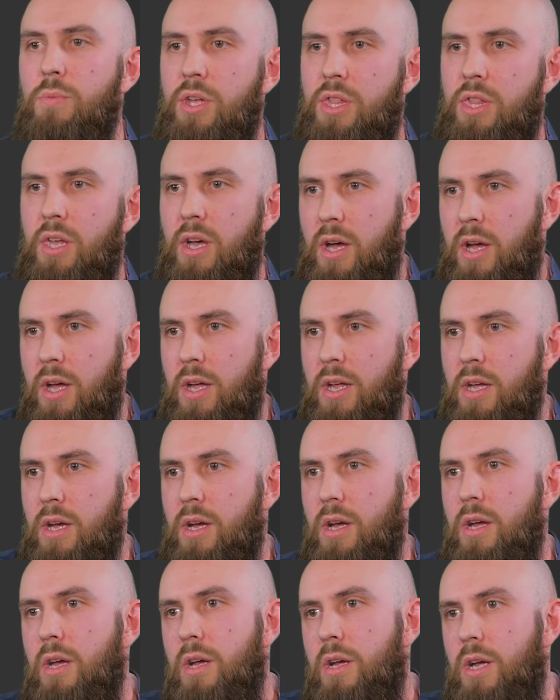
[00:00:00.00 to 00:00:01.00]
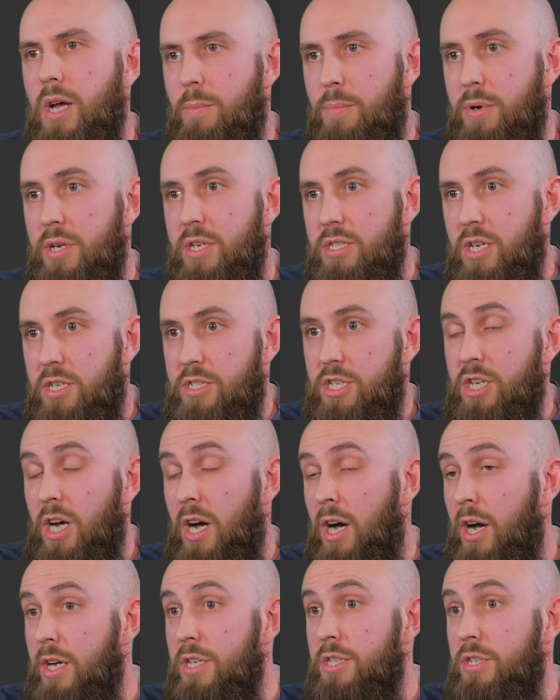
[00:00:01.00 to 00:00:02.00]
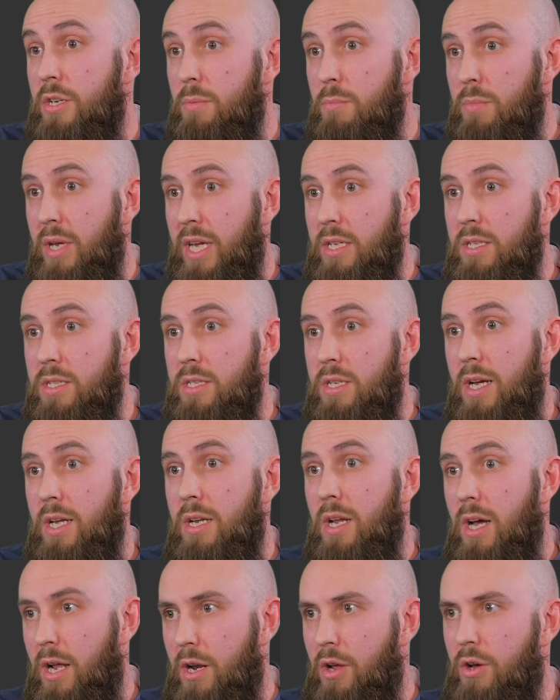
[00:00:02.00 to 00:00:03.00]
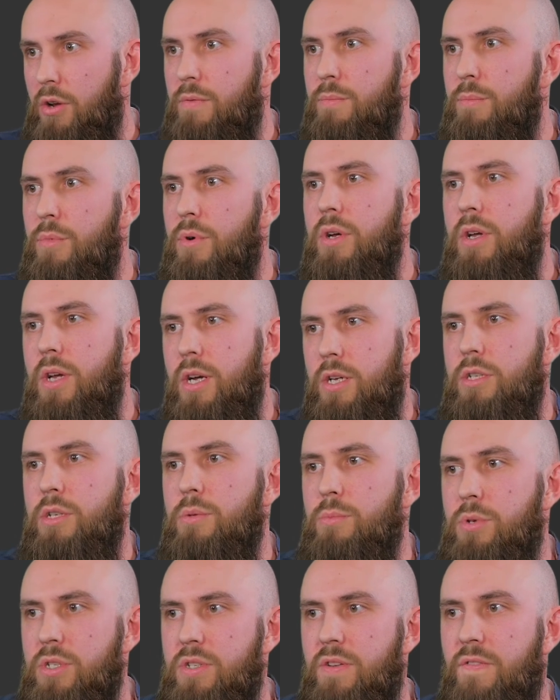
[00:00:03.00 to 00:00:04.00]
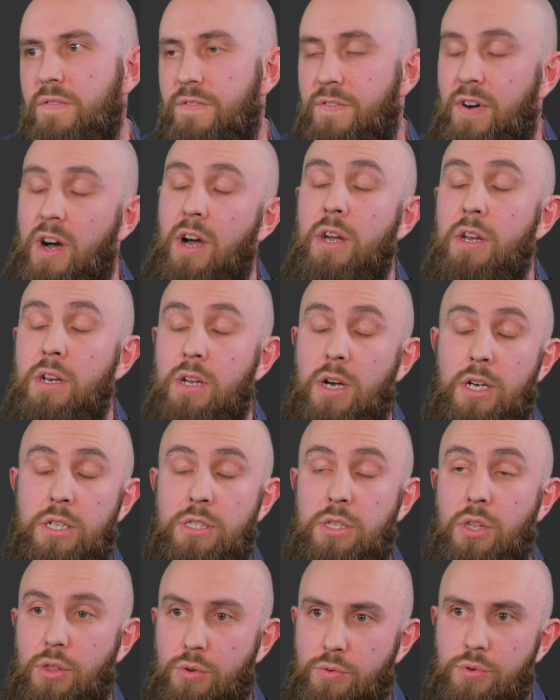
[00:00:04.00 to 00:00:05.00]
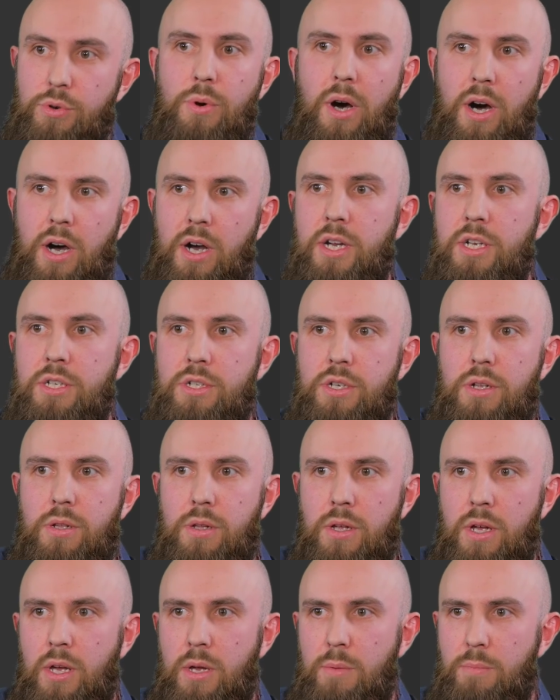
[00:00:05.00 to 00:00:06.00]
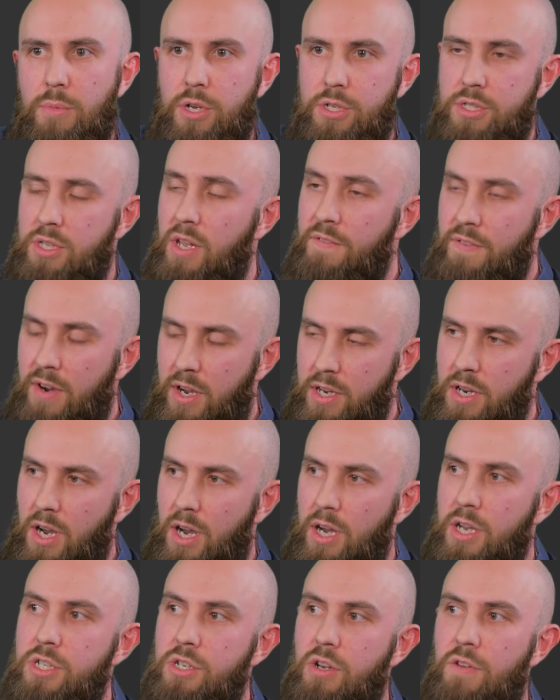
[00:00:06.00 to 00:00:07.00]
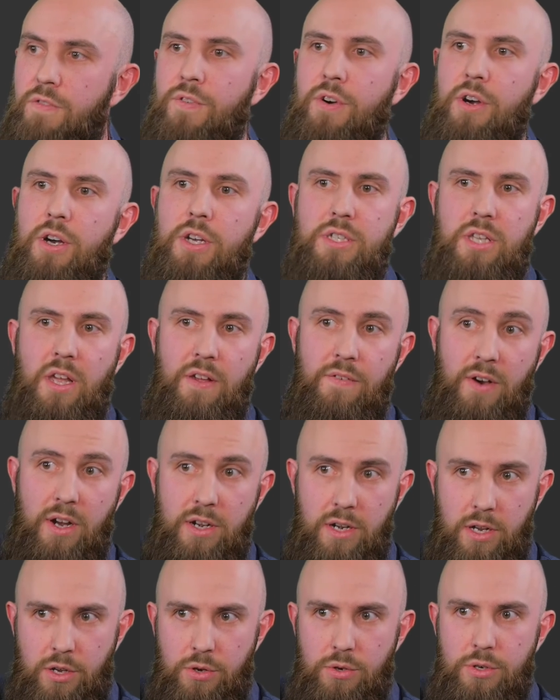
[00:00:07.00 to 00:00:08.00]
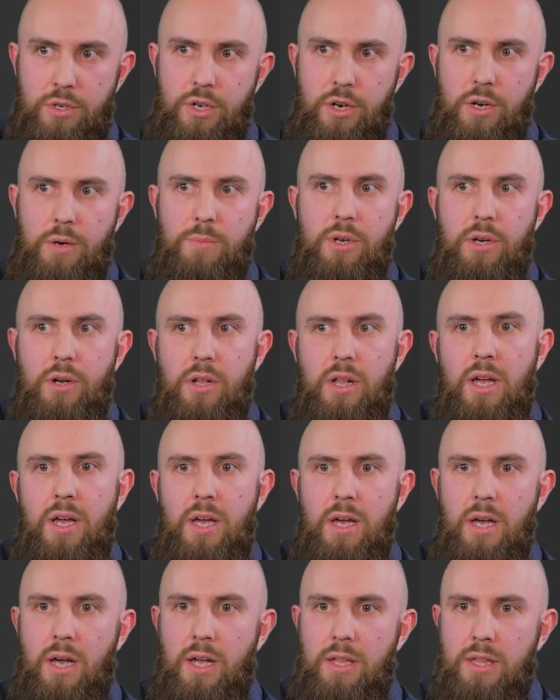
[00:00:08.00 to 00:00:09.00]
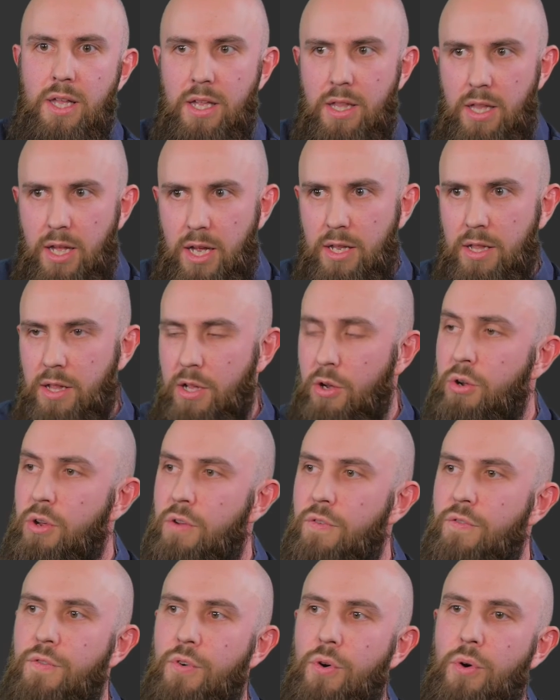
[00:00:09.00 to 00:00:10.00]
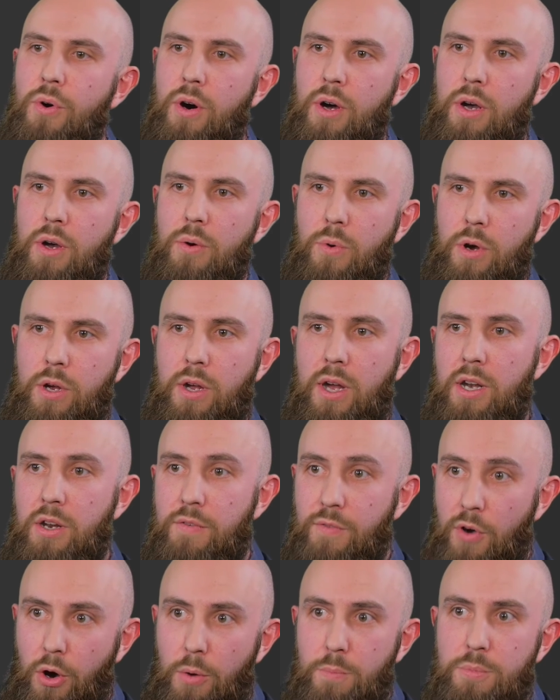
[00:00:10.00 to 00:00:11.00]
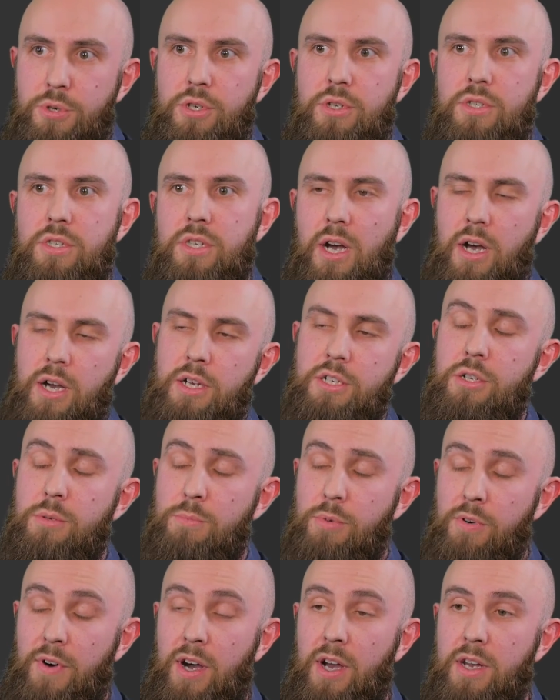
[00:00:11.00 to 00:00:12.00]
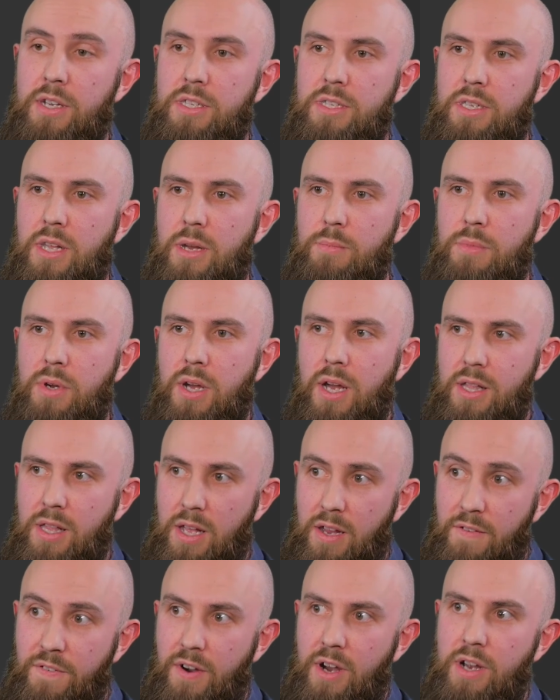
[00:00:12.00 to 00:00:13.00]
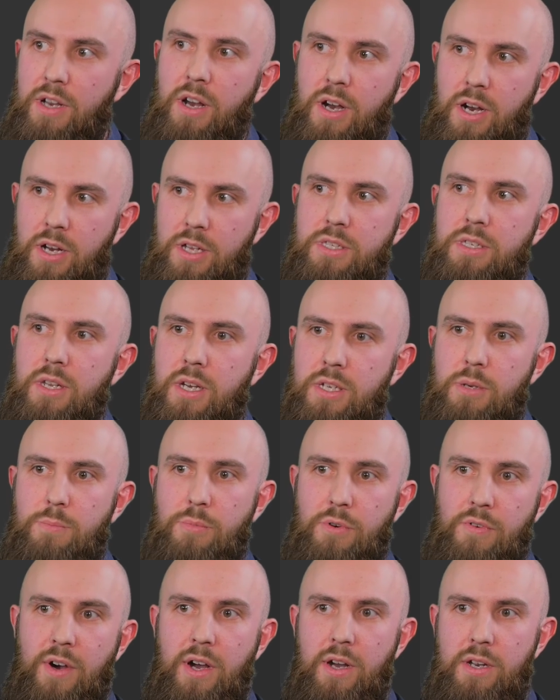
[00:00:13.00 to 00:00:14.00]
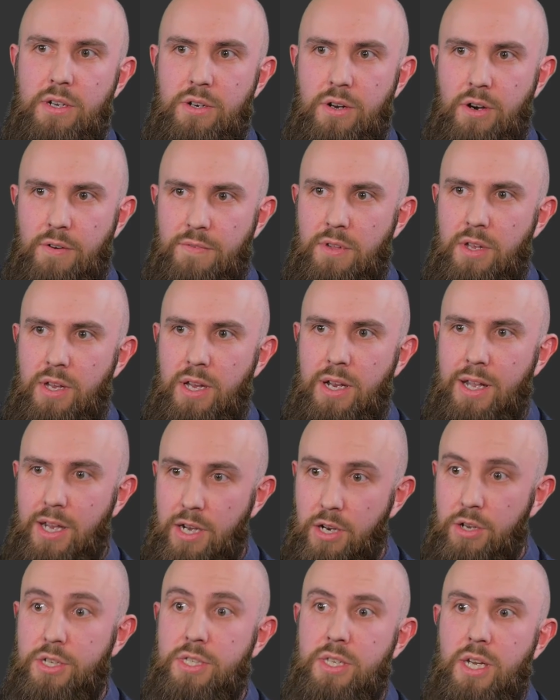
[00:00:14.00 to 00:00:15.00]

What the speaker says: with a company such as IGEL means that a lot of customers find us through IGEL, because they find IGEL first, they find a good terminal, then they look for what kind of options IGEL provides them, and they find us as a provider of the Linux